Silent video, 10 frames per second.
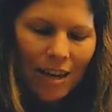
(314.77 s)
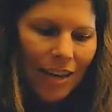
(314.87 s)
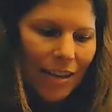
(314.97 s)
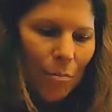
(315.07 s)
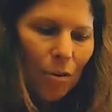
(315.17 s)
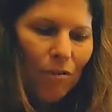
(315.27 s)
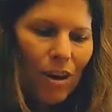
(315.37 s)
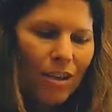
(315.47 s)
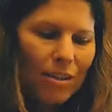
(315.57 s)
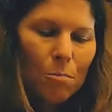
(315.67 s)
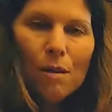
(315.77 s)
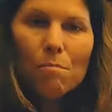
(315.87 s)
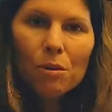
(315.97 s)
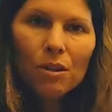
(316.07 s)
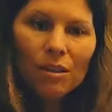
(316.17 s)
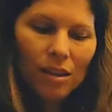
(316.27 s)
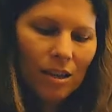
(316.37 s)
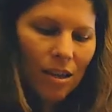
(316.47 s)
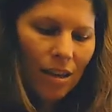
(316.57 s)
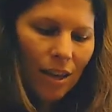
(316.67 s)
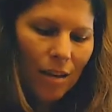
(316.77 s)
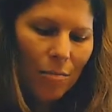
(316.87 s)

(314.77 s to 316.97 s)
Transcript: and it prevents people like